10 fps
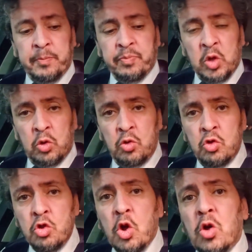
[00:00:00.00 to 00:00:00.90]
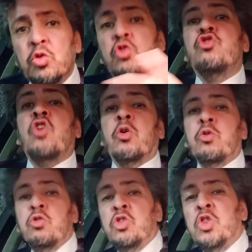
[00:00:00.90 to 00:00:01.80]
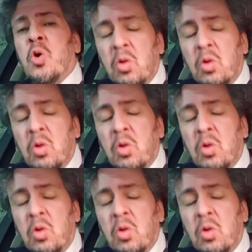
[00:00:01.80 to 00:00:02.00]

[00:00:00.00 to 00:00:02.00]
that might be equivalent to